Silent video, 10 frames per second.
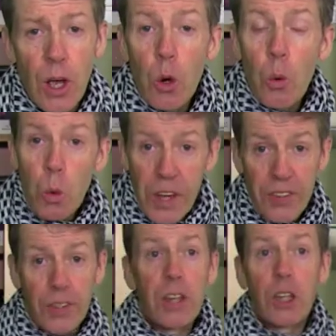
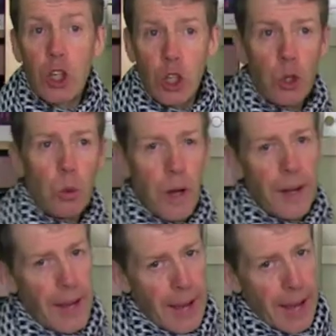with
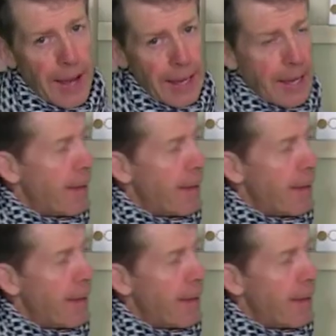Q&A.